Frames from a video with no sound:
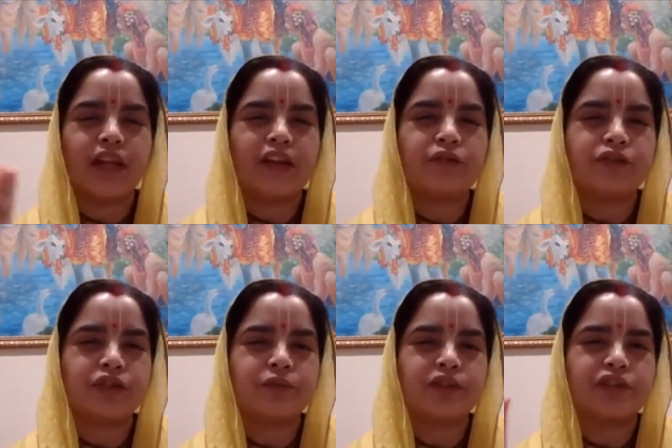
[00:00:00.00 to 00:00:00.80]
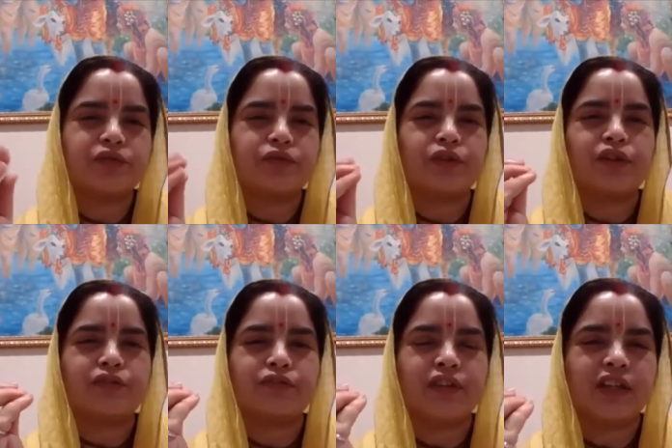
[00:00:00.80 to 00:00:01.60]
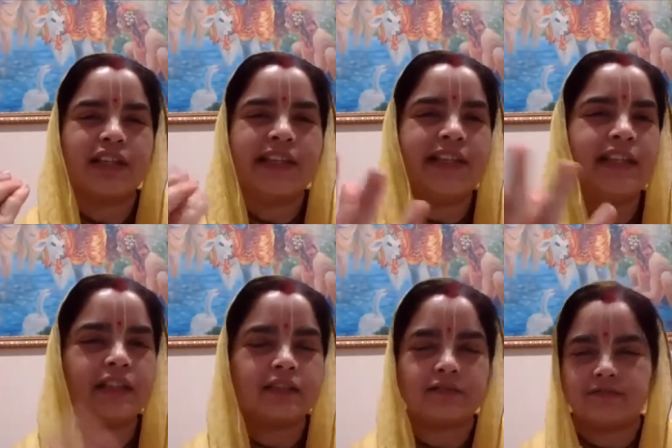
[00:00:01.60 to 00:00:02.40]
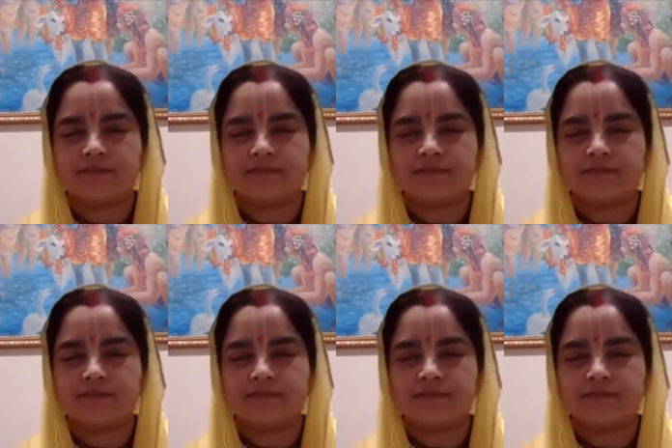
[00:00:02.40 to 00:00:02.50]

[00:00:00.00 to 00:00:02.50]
an ocean which is full of kheer